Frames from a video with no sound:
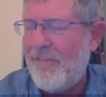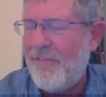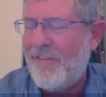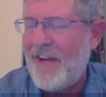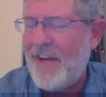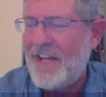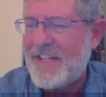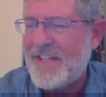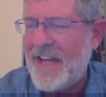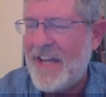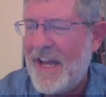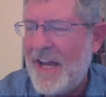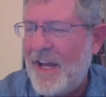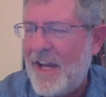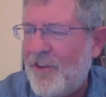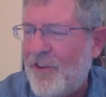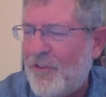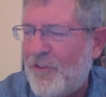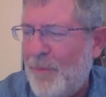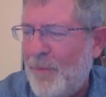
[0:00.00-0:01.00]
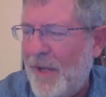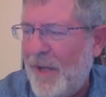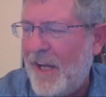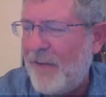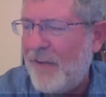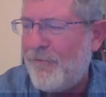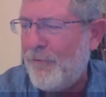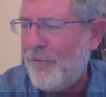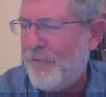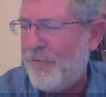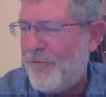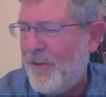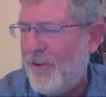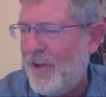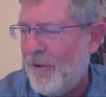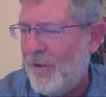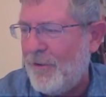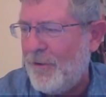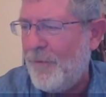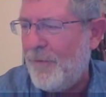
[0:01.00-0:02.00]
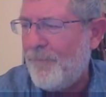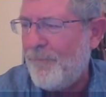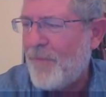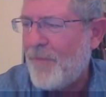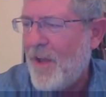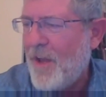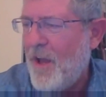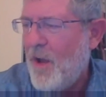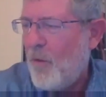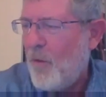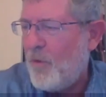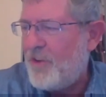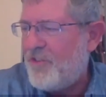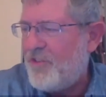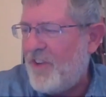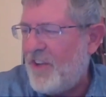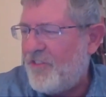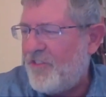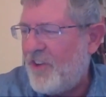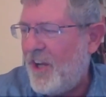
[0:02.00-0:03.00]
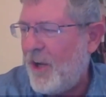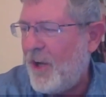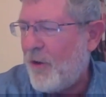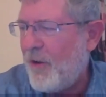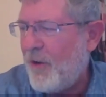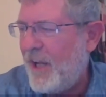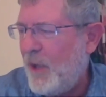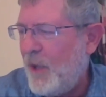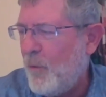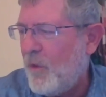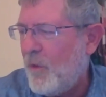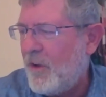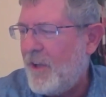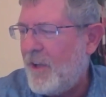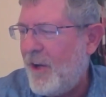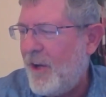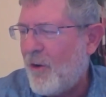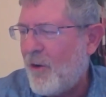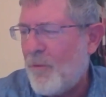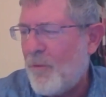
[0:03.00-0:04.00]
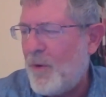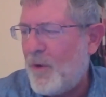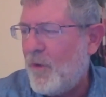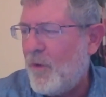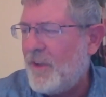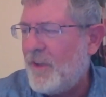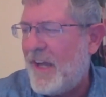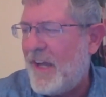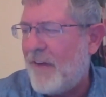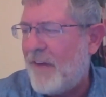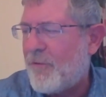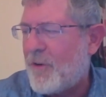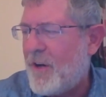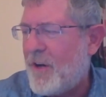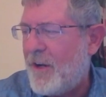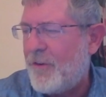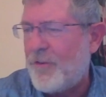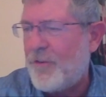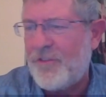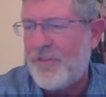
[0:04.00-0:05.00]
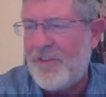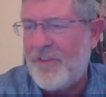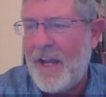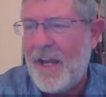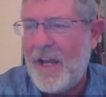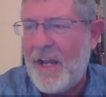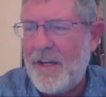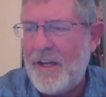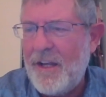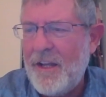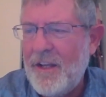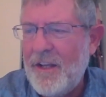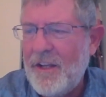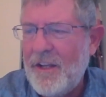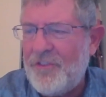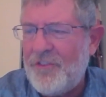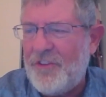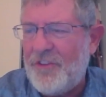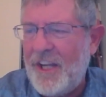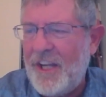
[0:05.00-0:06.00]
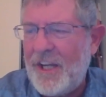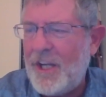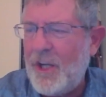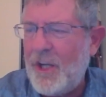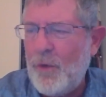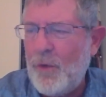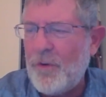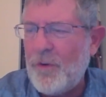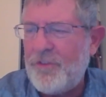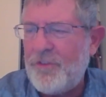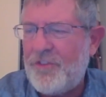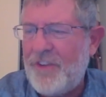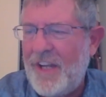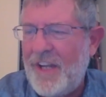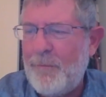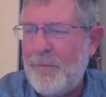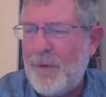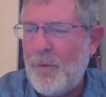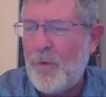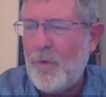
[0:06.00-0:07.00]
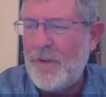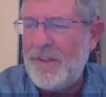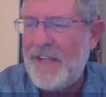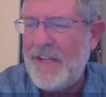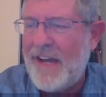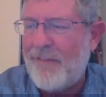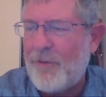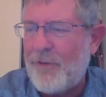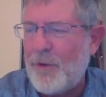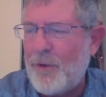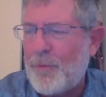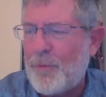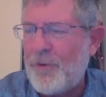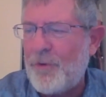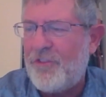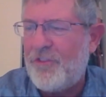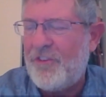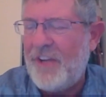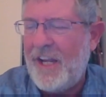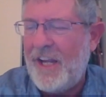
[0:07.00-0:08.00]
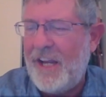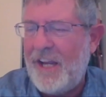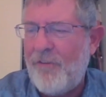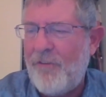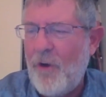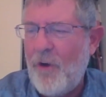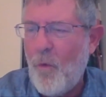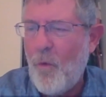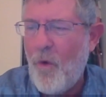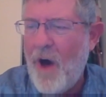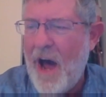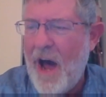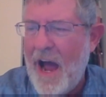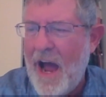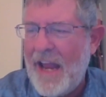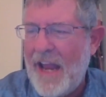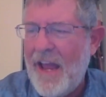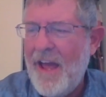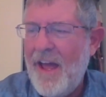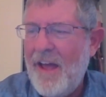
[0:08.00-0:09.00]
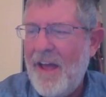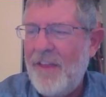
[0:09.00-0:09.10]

Isaiah is being fulfilled, which says, hearing you will hear, but will never understand. Seeing you will see, but will never perceive. Why?